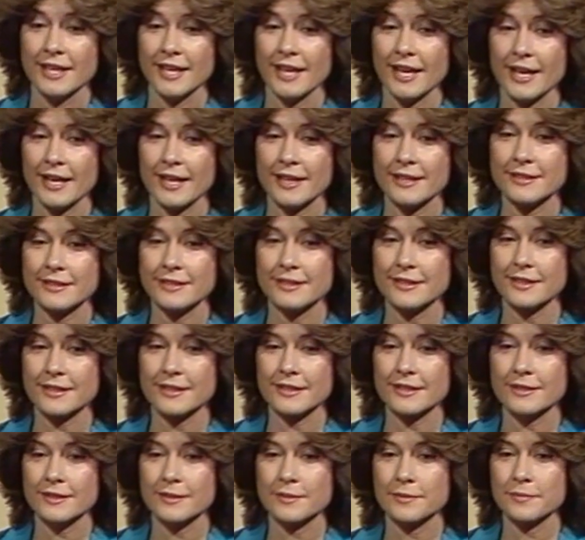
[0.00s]
and
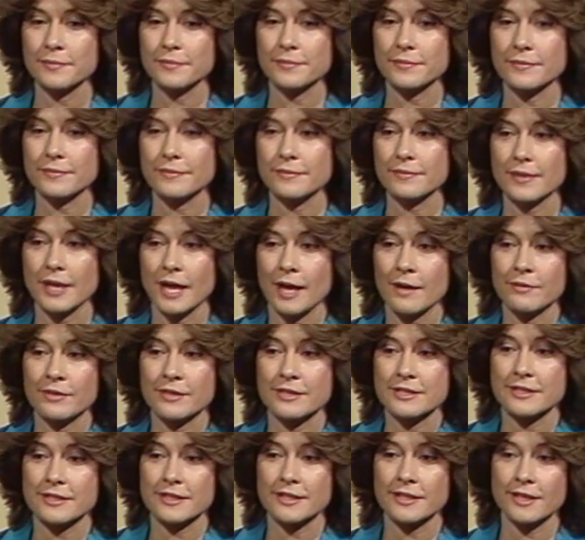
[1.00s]
uh,
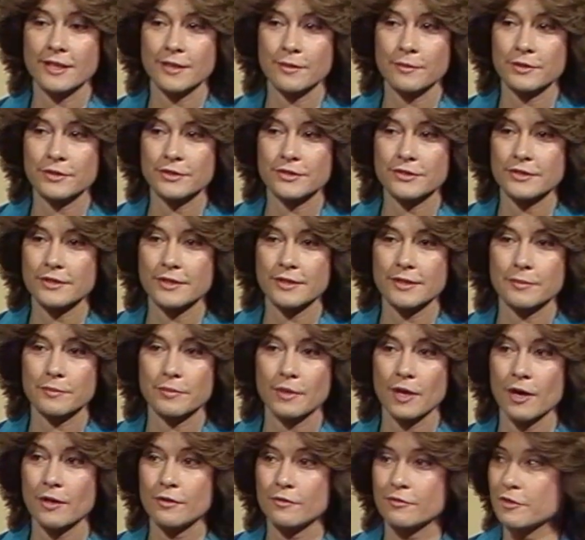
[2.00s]
obviously there was a
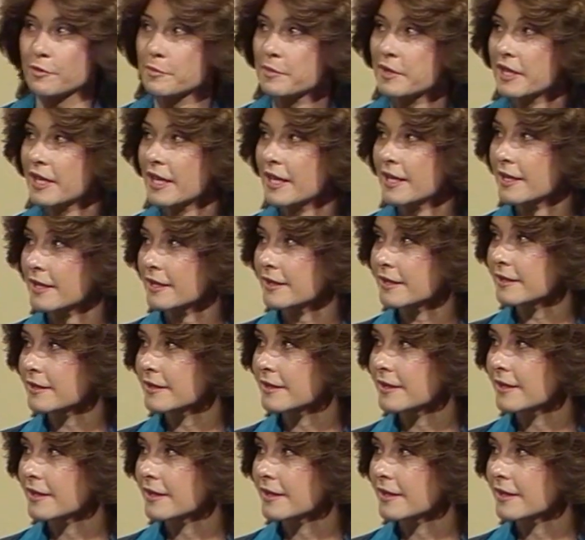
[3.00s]
part for me in it.